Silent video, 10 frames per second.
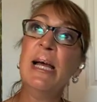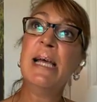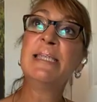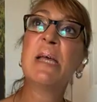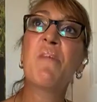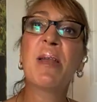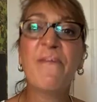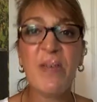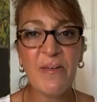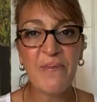is they want to
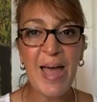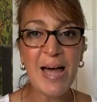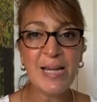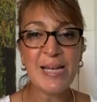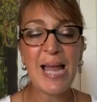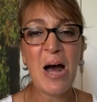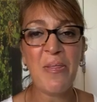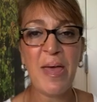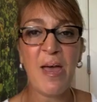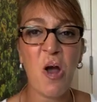feel valid in how
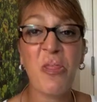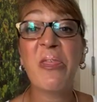they are